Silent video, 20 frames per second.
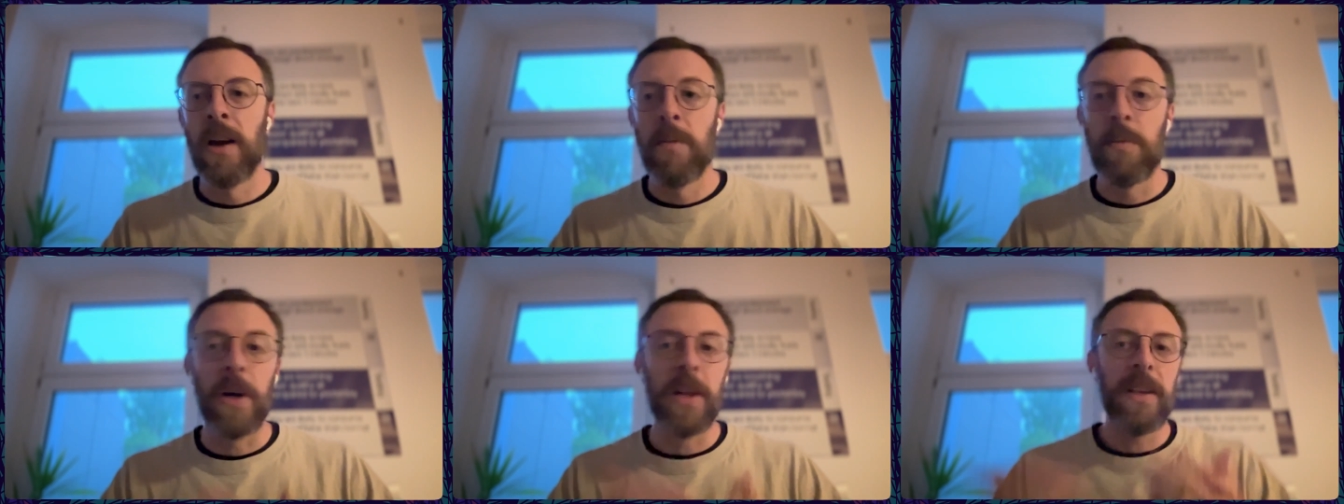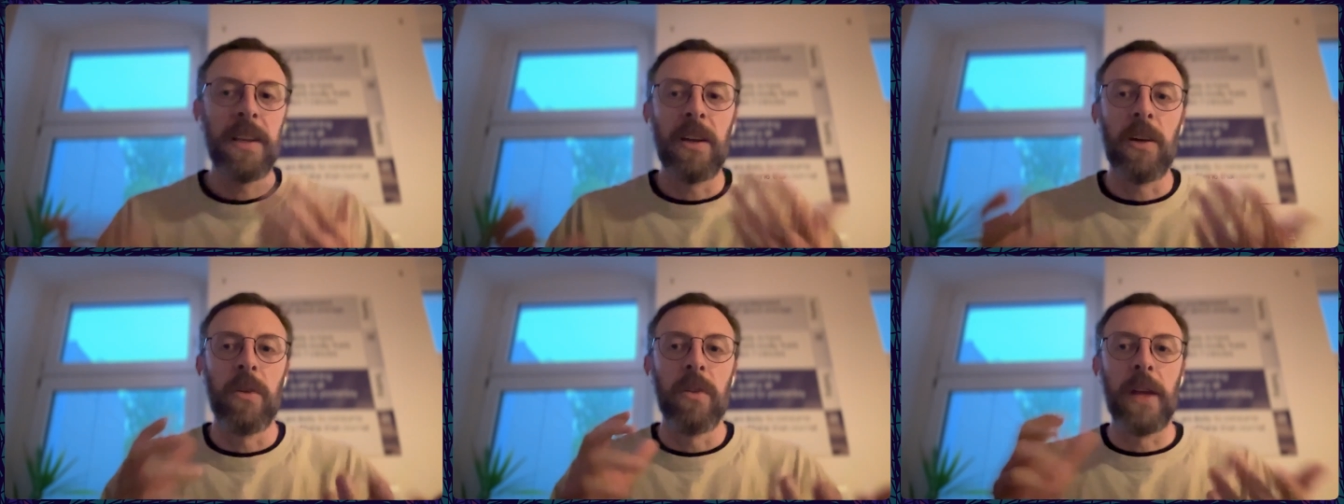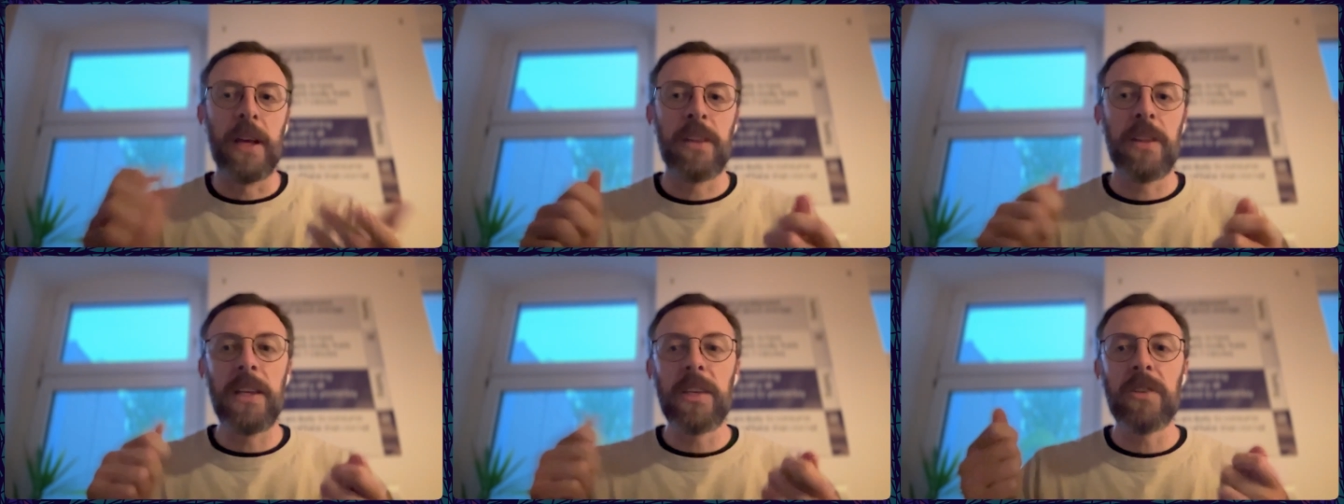But, you know,
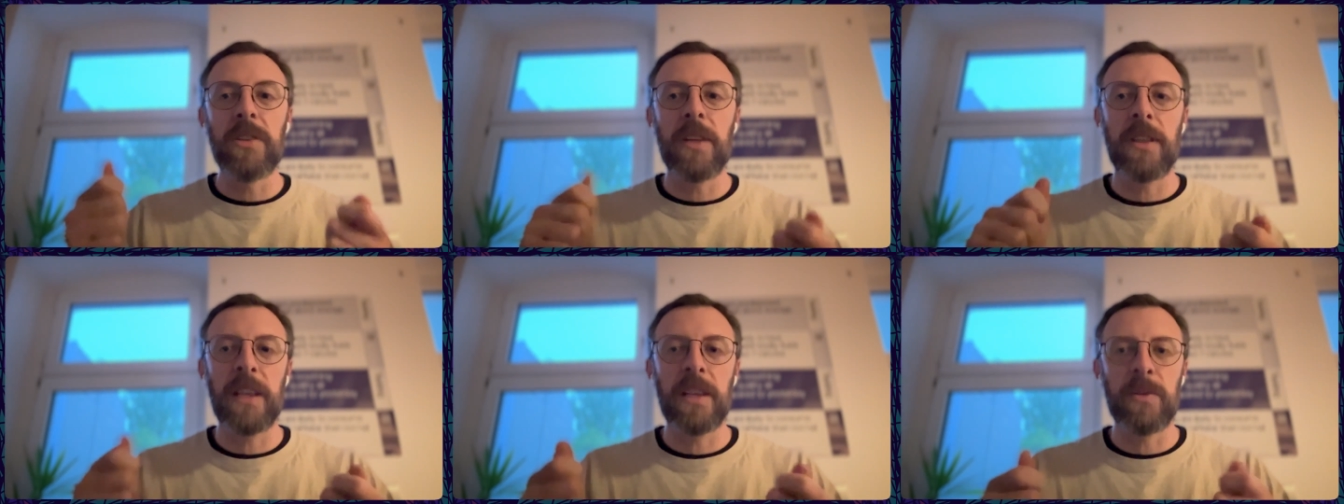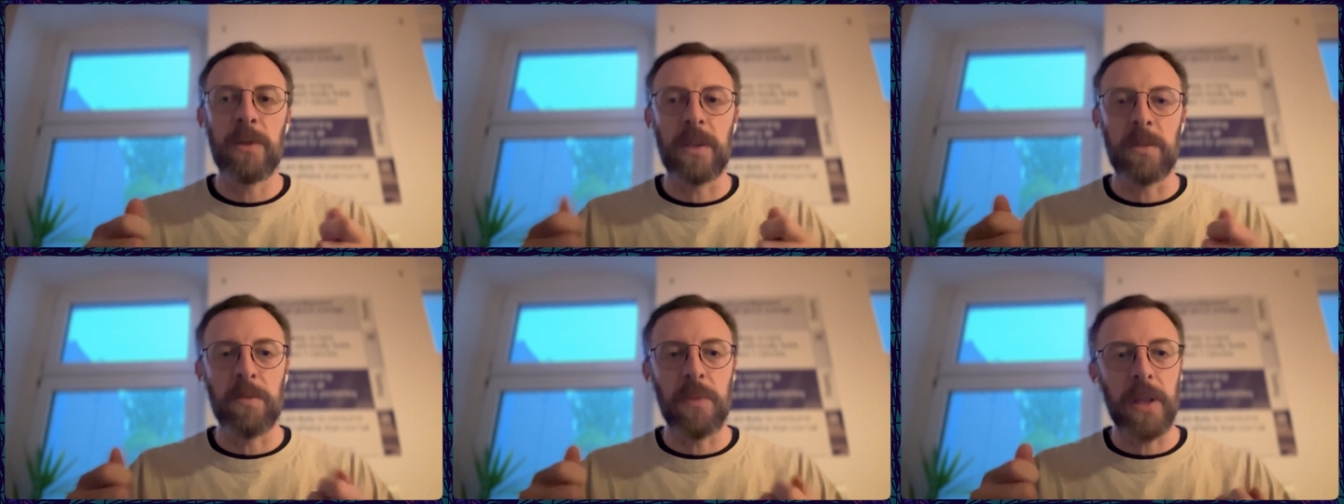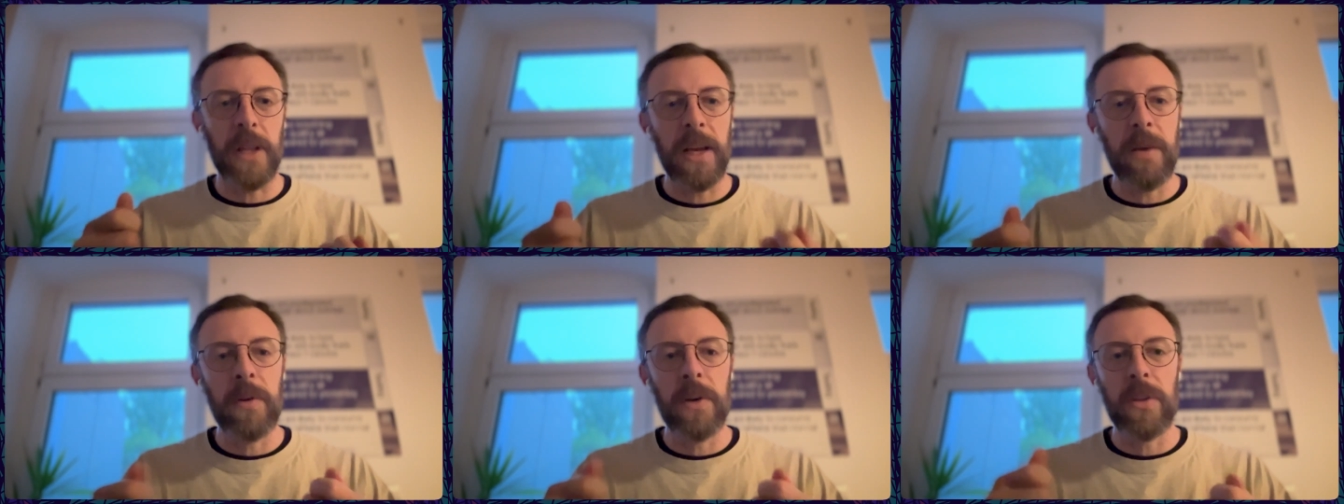like these are the things you can
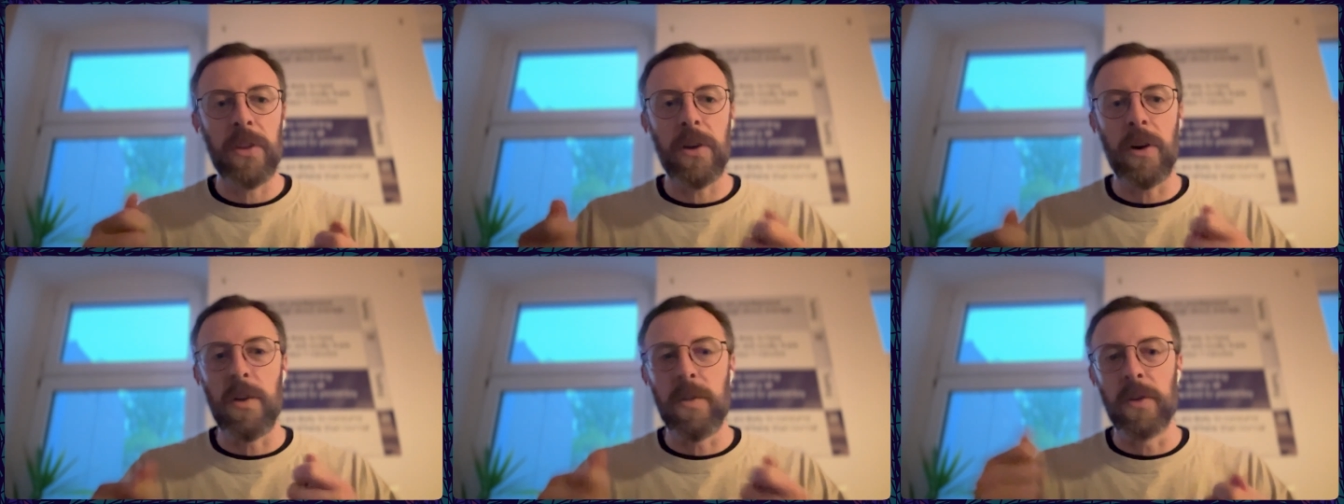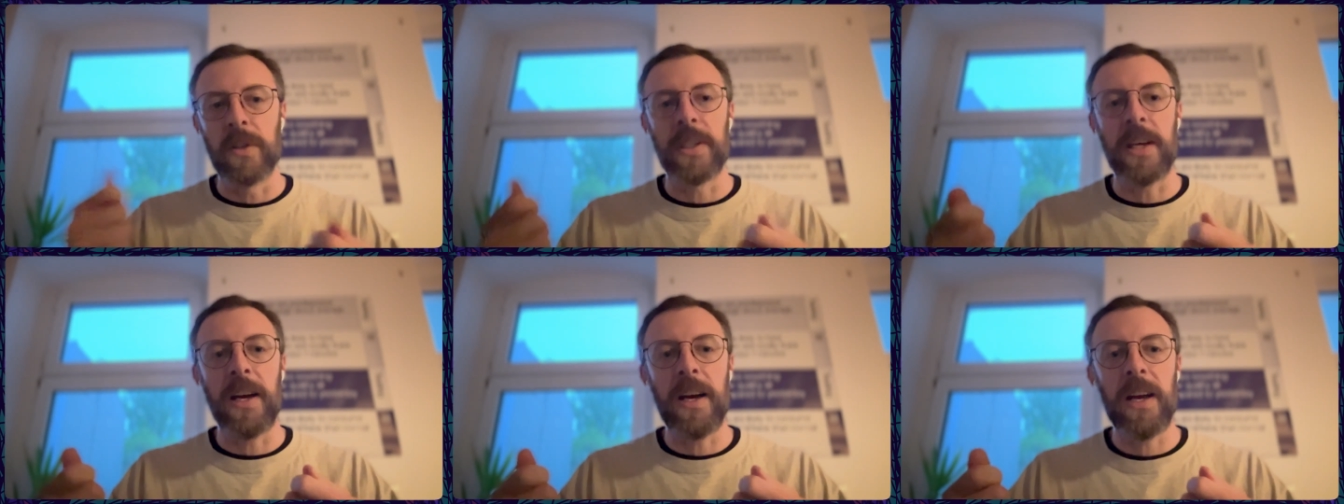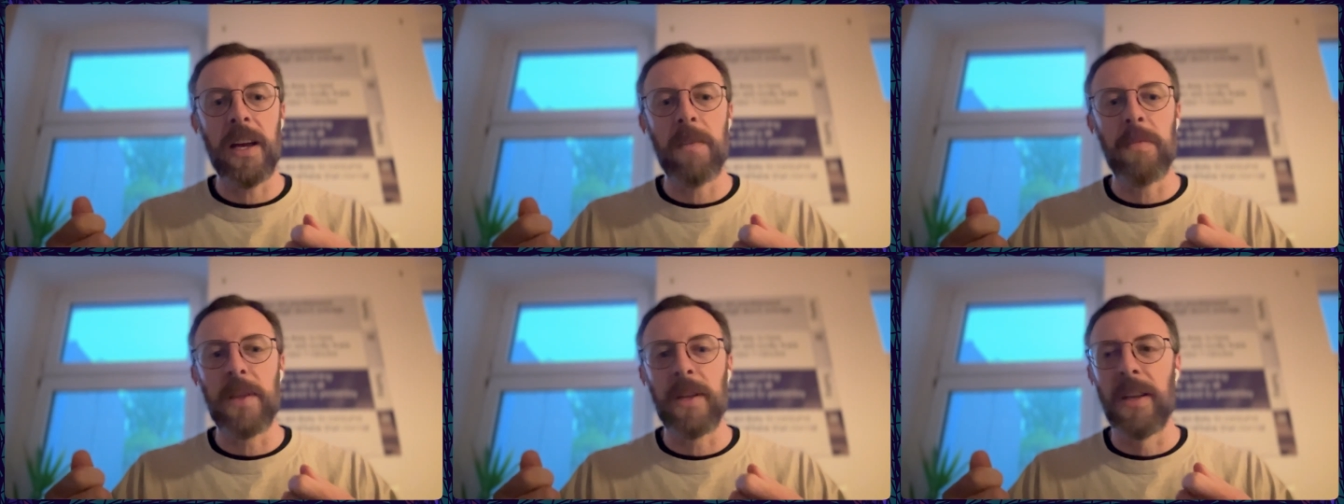play with over
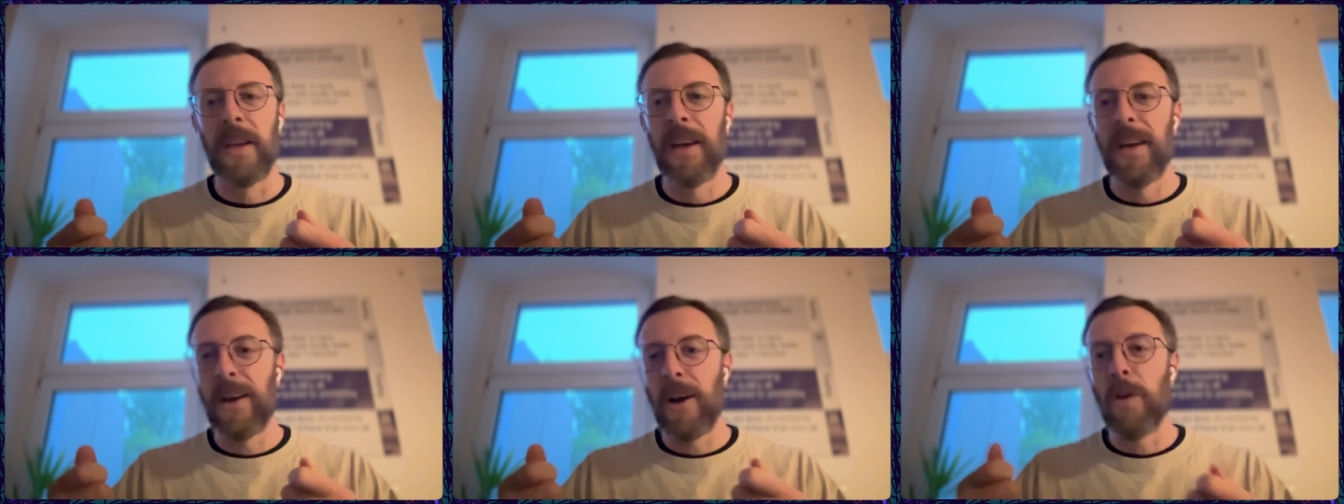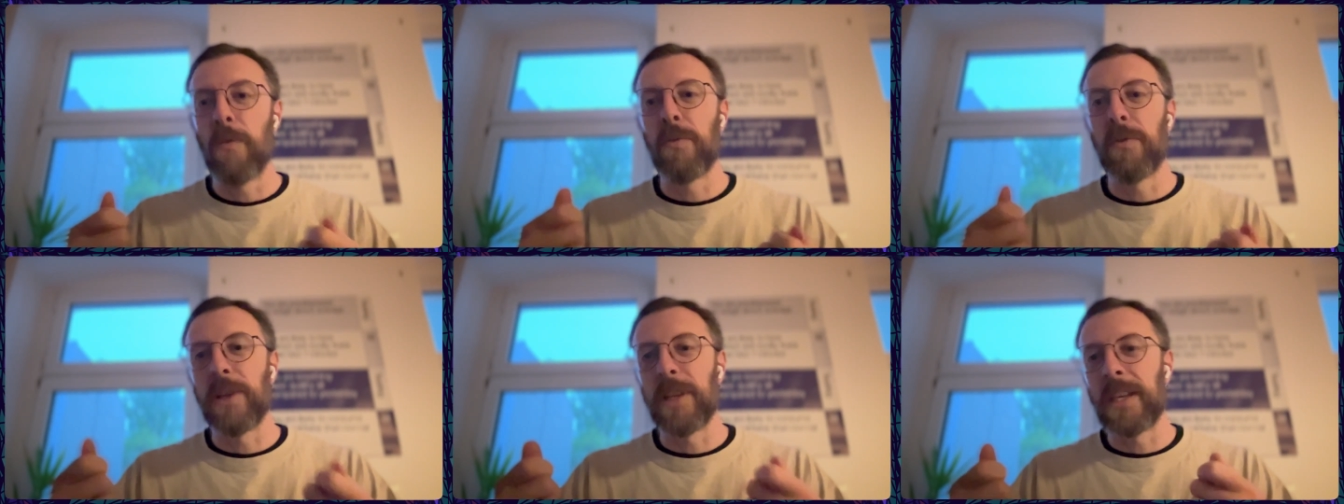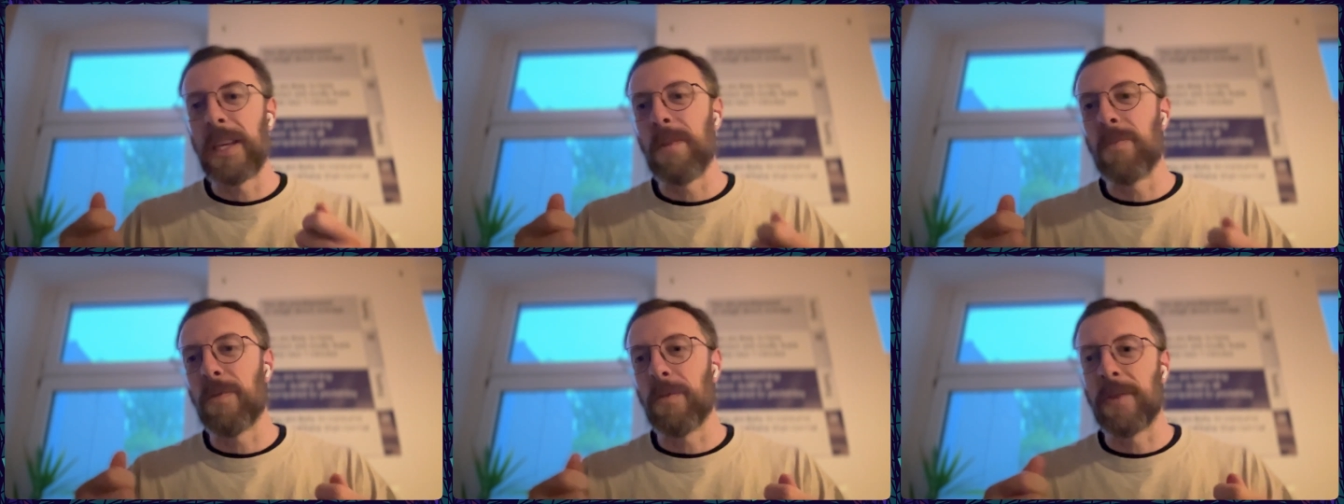time and hopefully
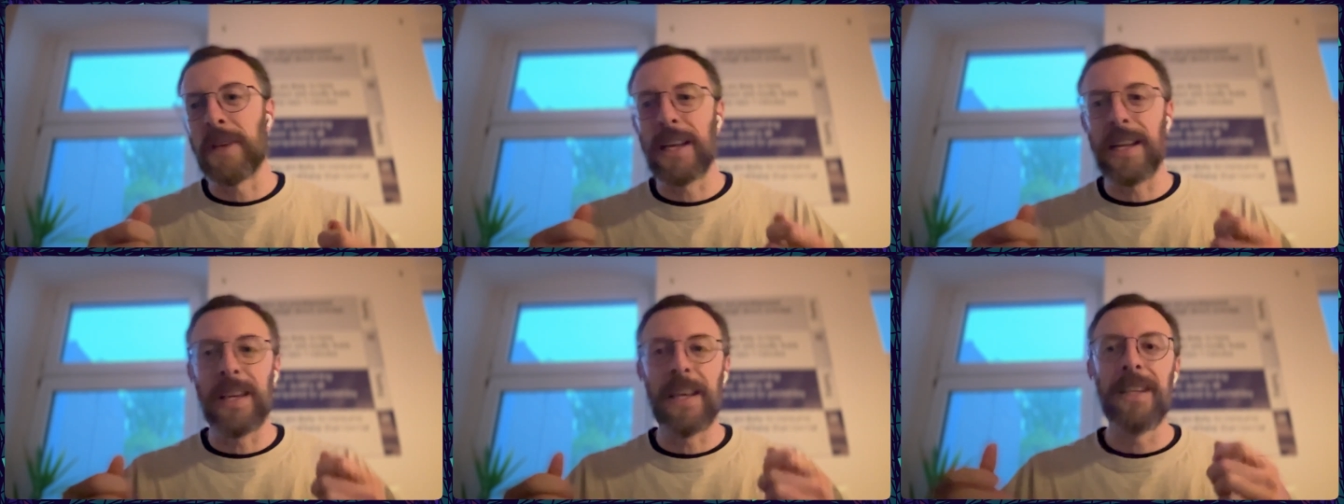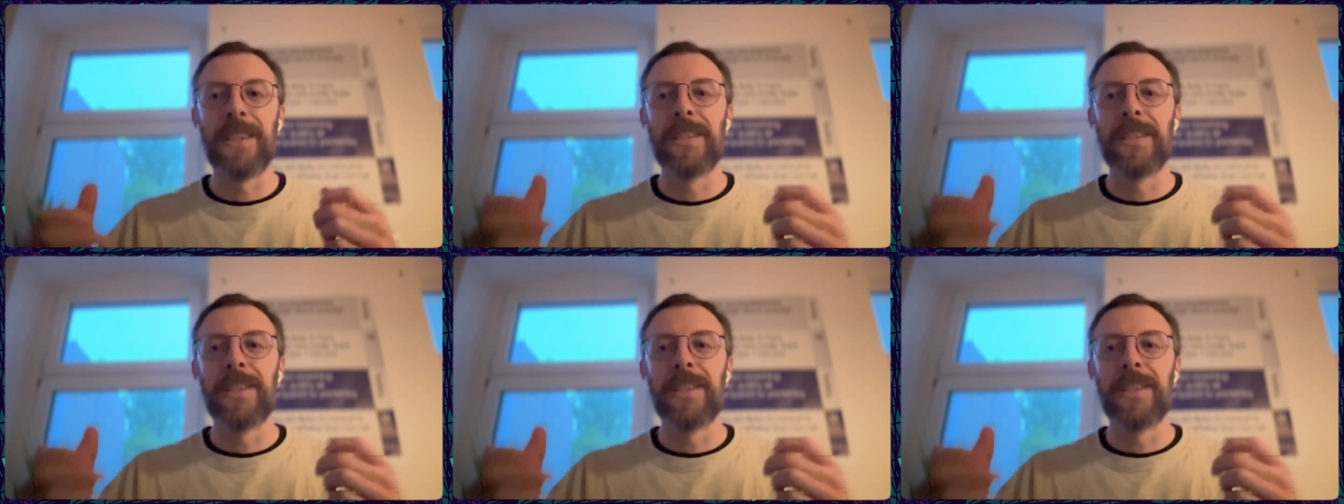keep from getting